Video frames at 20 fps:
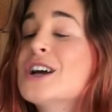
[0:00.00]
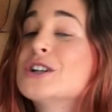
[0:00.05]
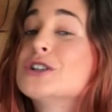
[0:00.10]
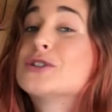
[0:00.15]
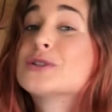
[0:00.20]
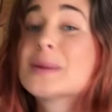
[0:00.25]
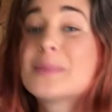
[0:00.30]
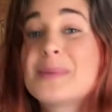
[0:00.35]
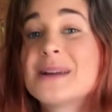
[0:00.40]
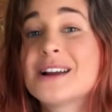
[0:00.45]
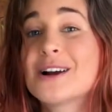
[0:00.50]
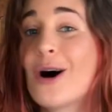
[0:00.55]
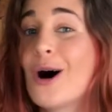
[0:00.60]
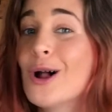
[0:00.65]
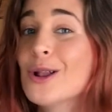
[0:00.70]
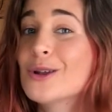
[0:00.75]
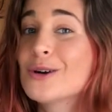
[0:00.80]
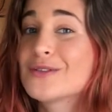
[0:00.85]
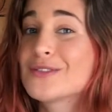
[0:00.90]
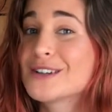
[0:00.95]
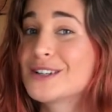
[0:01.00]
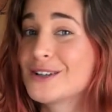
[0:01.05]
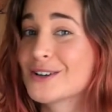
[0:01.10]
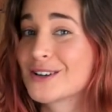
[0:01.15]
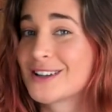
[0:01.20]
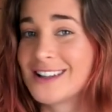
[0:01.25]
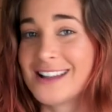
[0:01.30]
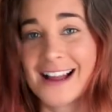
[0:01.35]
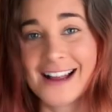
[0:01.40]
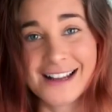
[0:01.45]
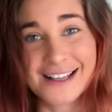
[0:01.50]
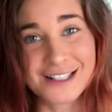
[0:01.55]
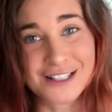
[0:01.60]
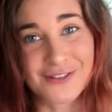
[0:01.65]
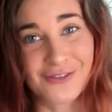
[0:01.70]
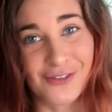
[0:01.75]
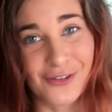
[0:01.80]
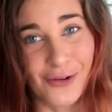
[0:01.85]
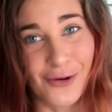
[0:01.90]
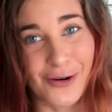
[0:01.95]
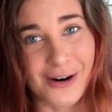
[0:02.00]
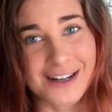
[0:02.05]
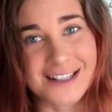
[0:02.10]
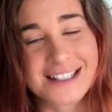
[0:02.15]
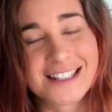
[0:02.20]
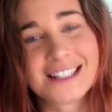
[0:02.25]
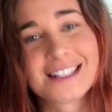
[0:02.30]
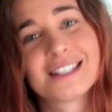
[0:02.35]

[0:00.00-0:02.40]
dripping all over your clients' floors.